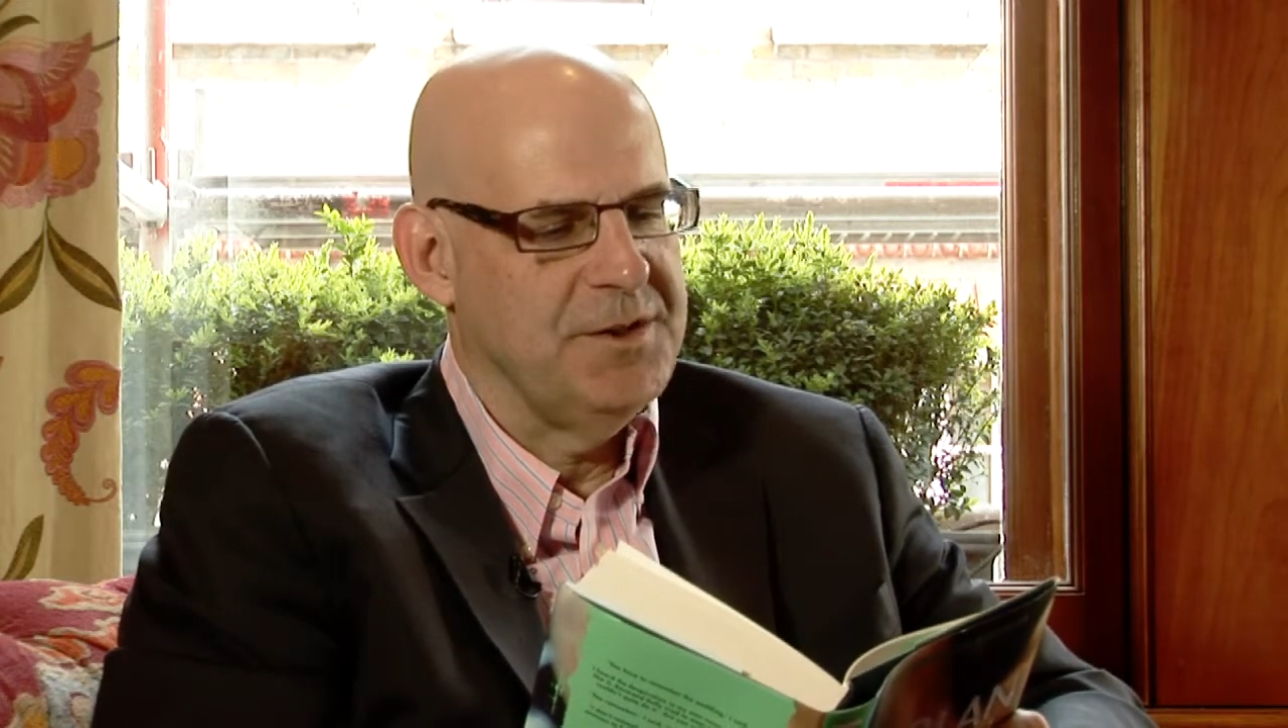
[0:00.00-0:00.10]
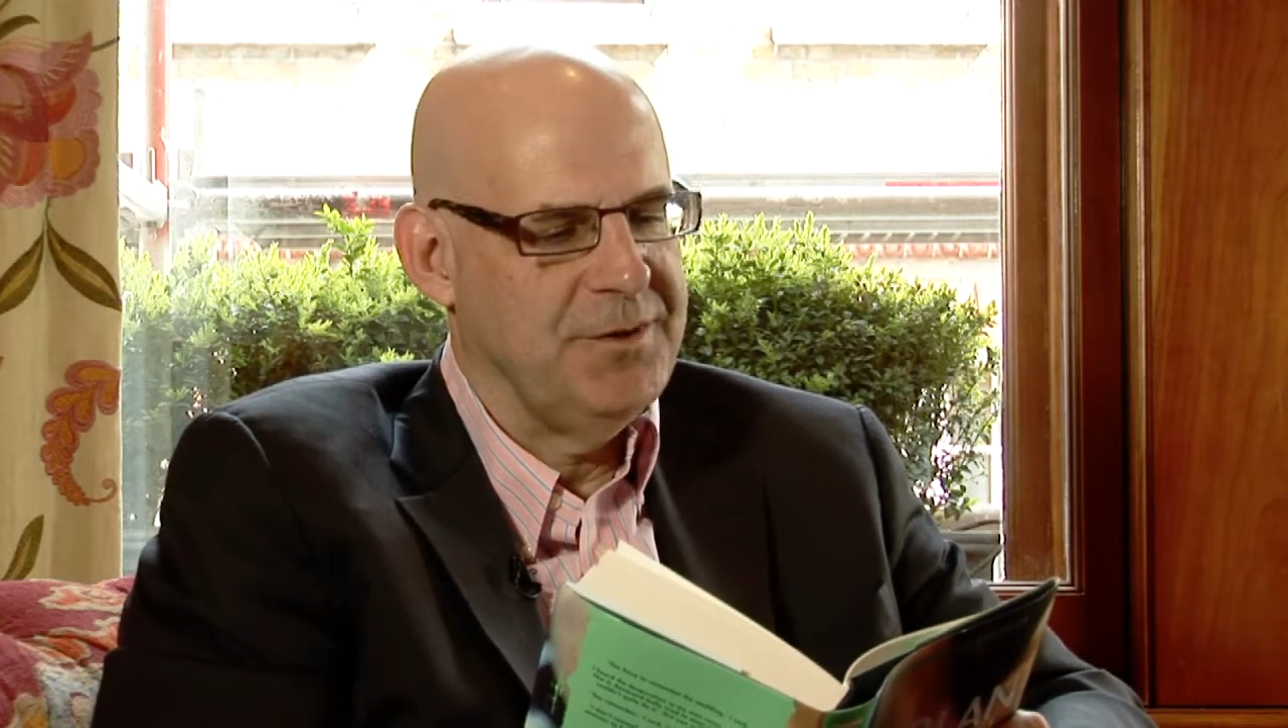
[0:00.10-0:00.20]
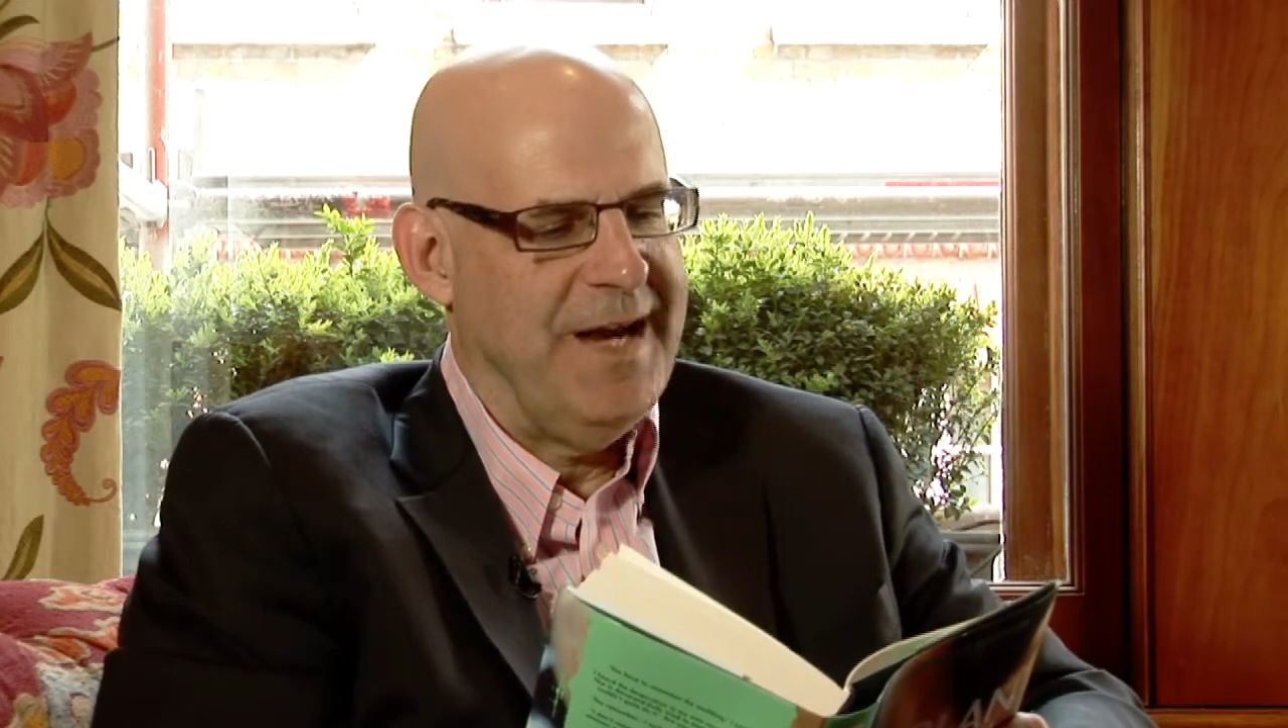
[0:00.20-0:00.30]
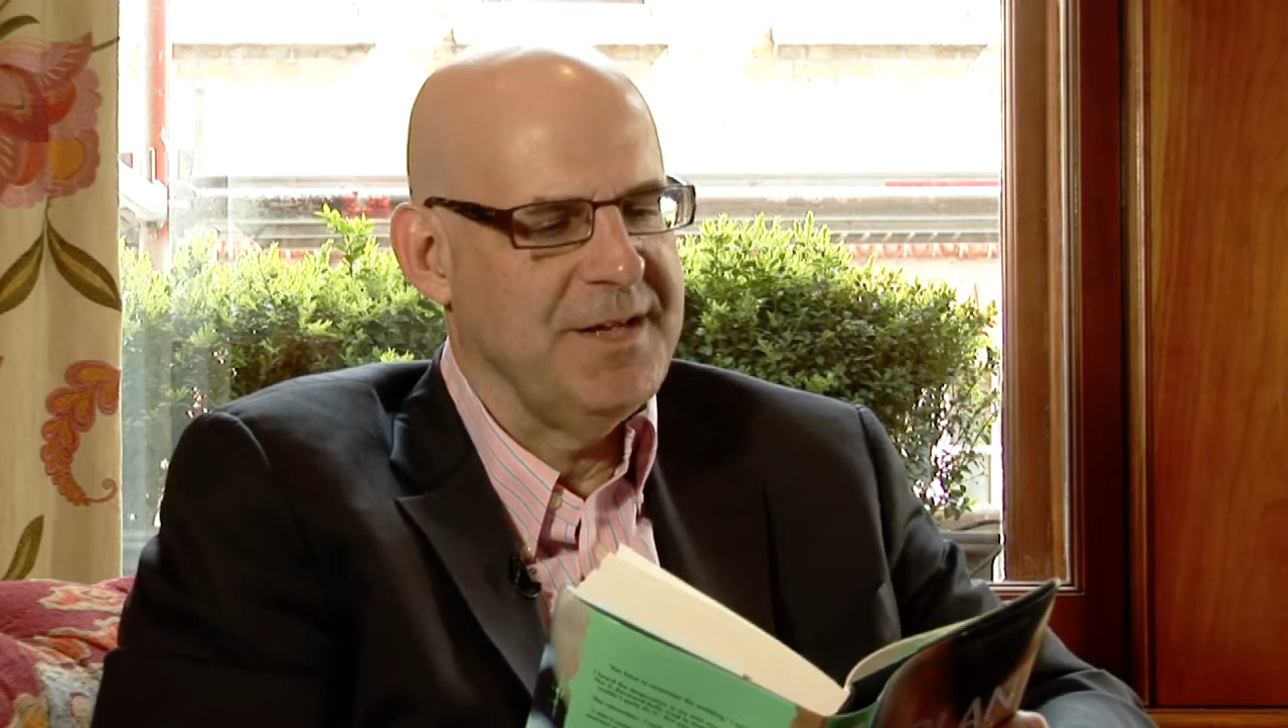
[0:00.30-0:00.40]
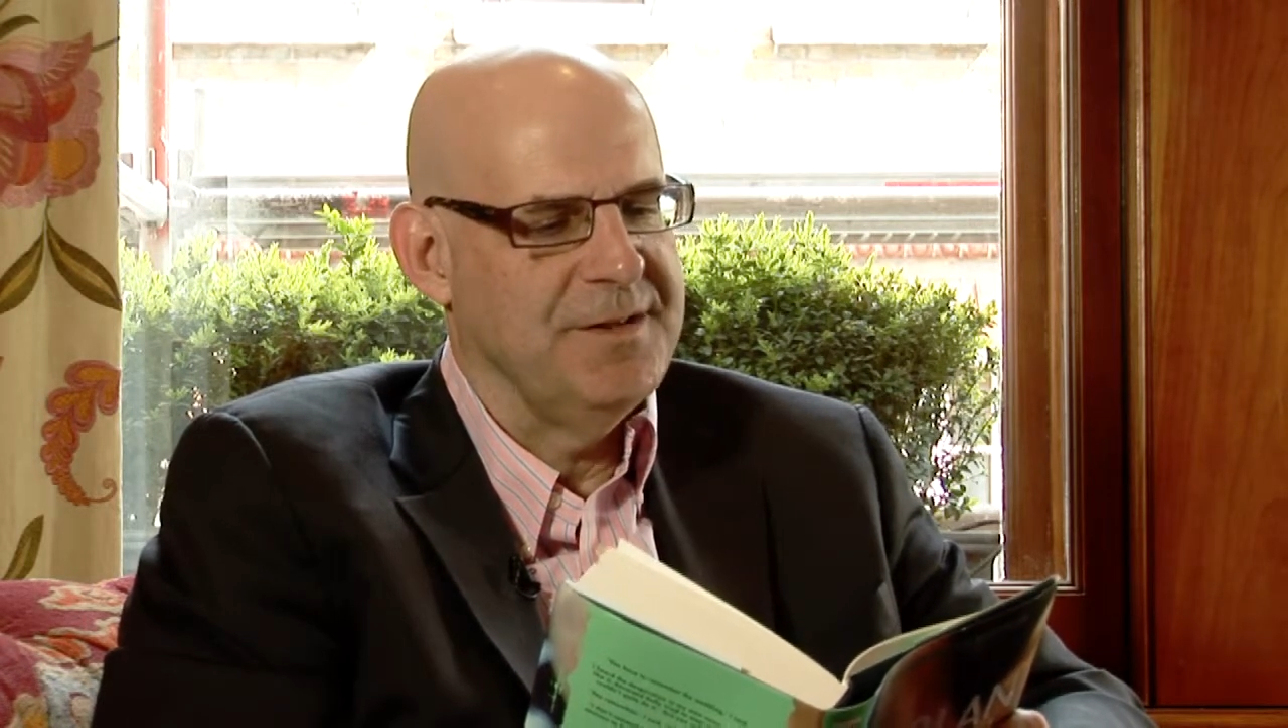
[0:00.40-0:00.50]

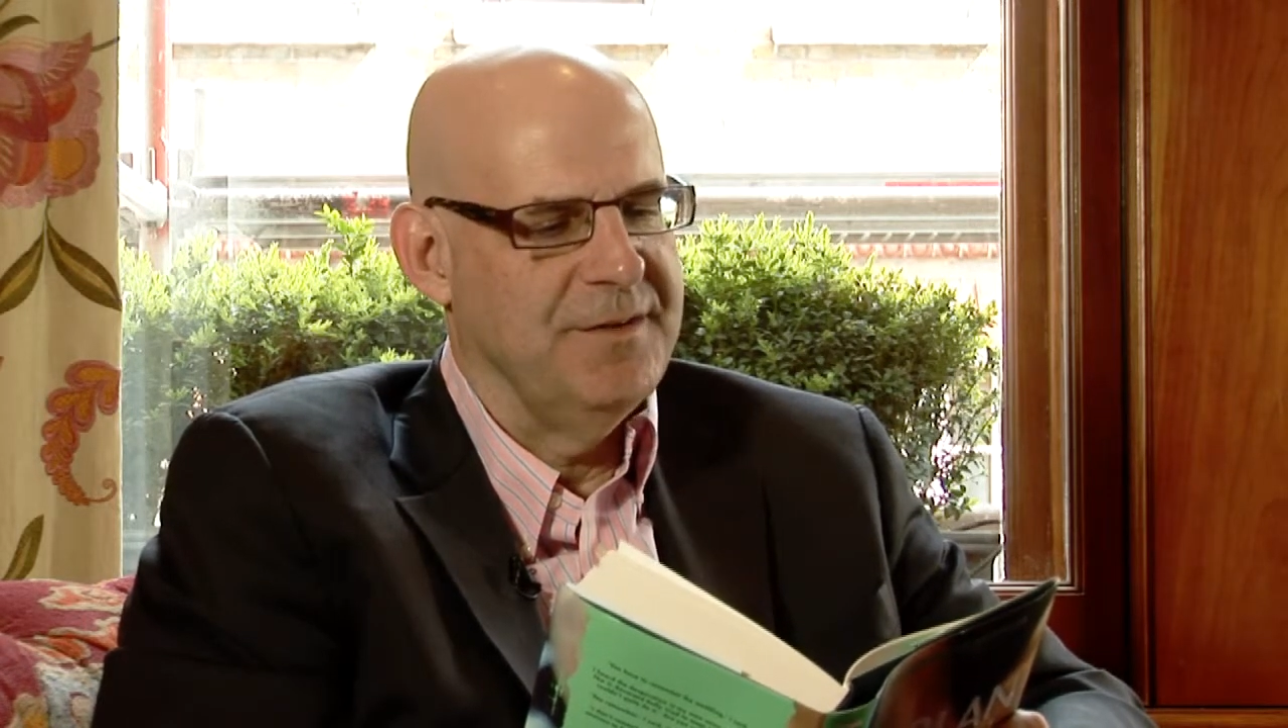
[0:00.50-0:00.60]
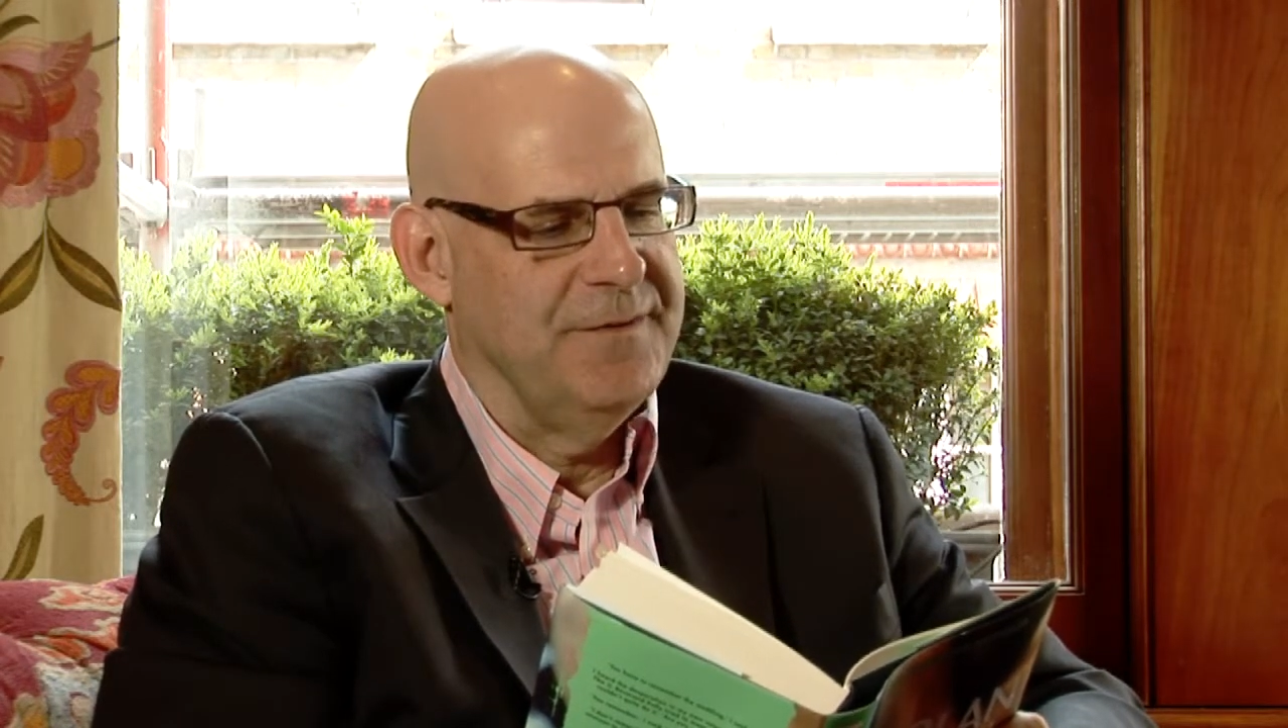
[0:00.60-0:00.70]
attraction